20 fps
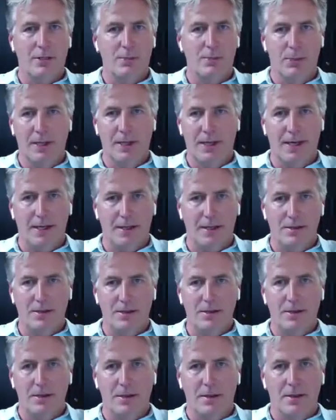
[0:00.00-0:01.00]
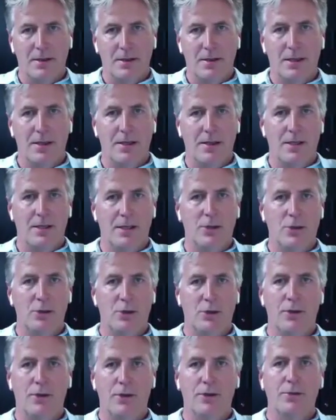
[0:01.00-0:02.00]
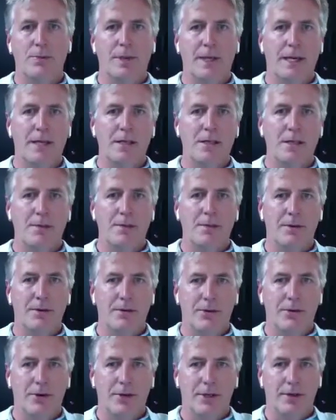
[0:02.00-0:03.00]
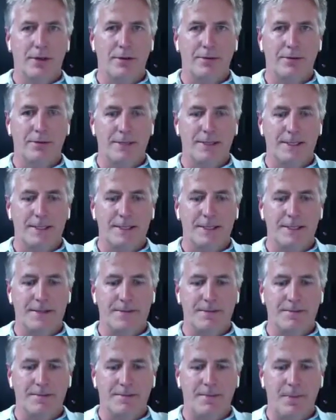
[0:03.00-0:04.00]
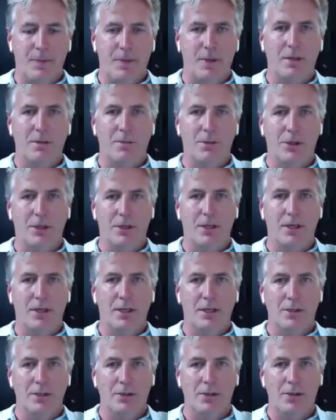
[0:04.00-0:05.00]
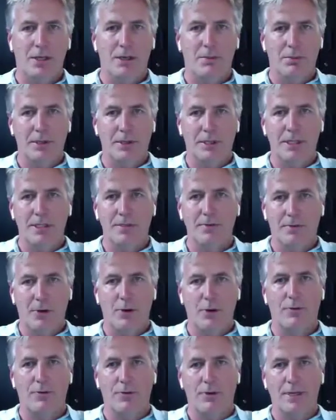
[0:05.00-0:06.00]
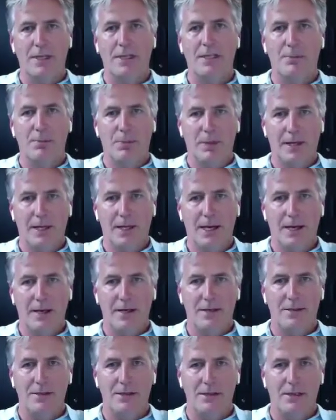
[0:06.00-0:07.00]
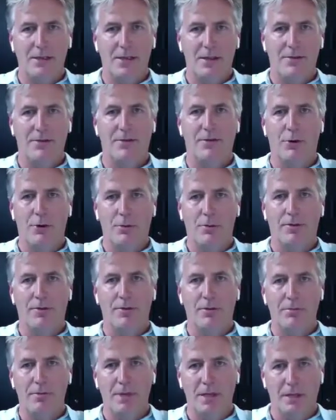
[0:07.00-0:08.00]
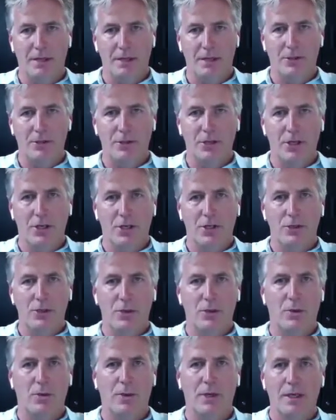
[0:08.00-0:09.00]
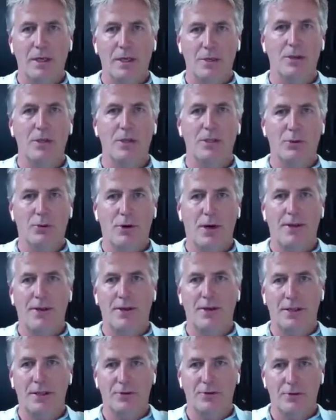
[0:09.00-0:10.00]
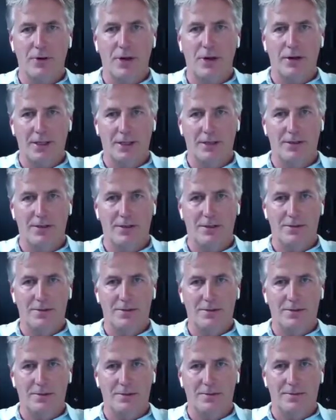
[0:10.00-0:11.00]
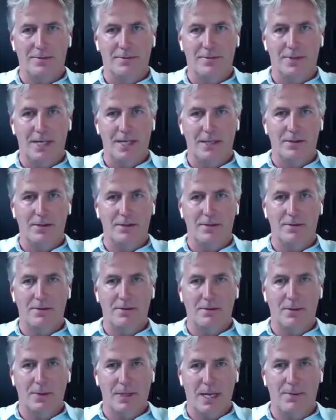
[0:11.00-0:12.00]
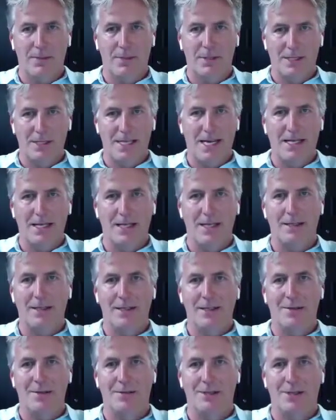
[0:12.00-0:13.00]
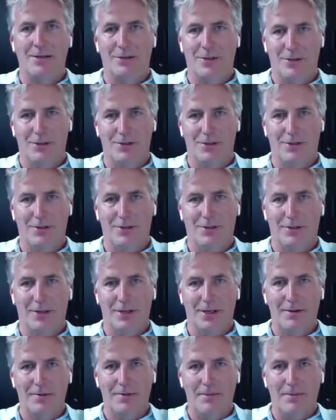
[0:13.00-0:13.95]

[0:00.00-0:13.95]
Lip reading: plans, and then you hold those plans up in front of the community and you say, please vote for these plans in the form of a millage so that we can do these great things for our kids. That's what happens 99 times out of 100, okay?